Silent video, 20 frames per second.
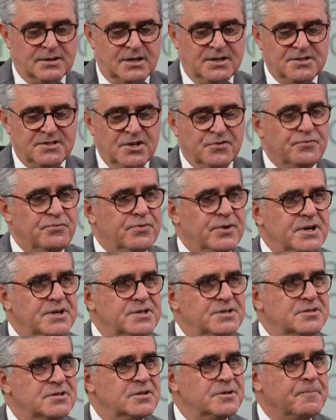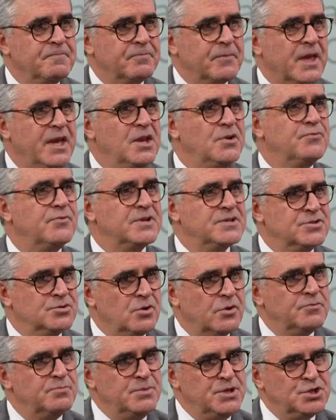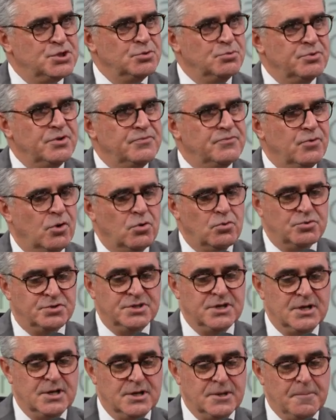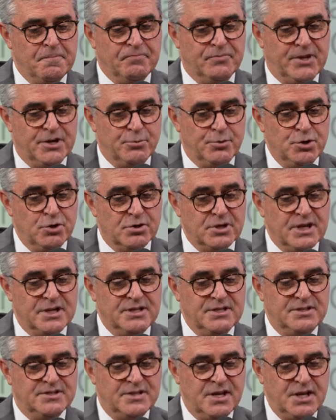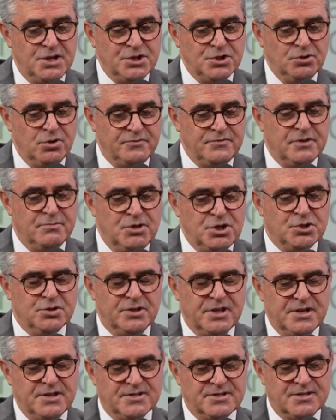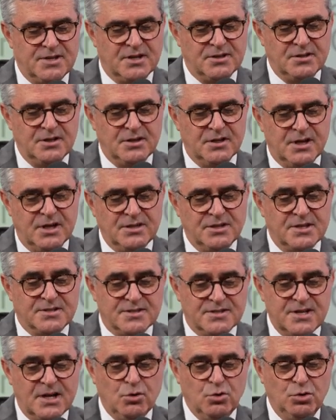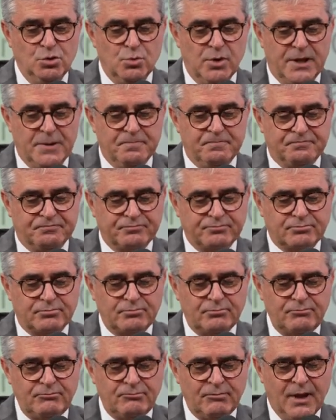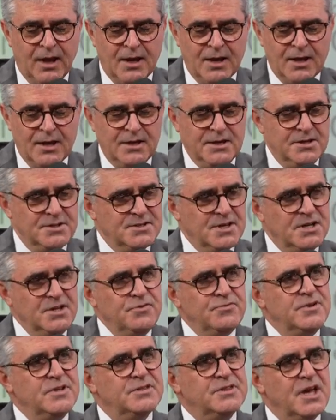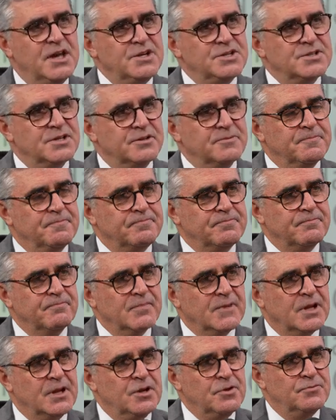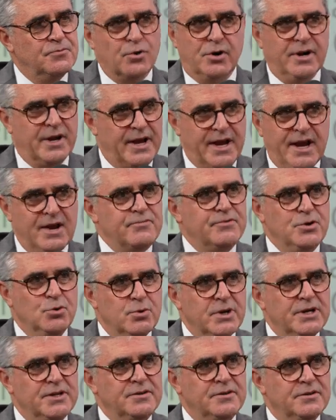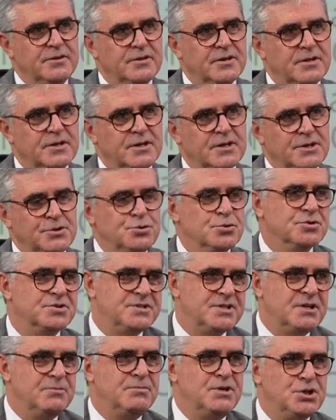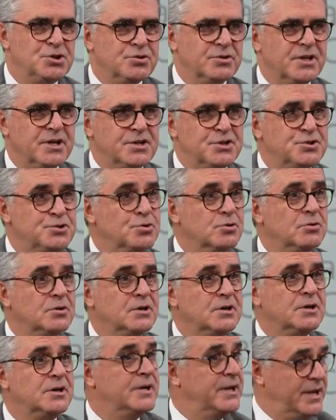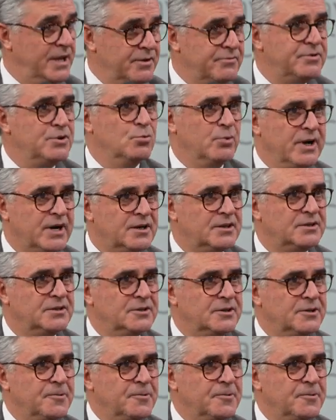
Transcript: This is the first emphasis of mission refocus, the reorganization of the missionary sending. And the second one is an invitation for everyone to send missionaries to everywhere.